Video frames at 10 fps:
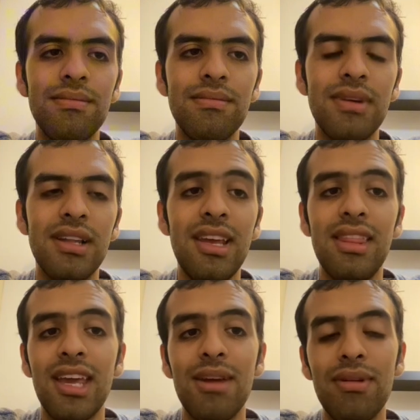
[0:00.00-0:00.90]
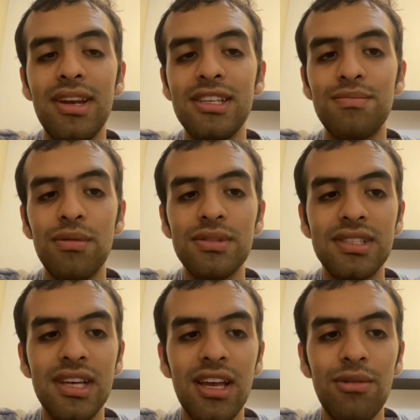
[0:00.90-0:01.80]
But yeah, the game plan is both
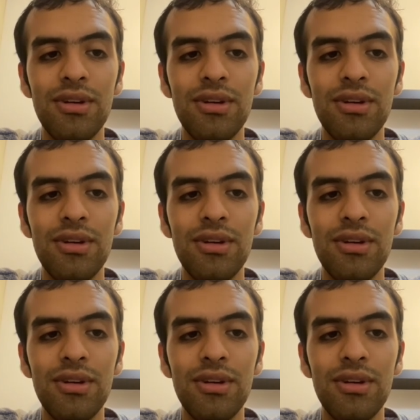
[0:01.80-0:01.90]
sides.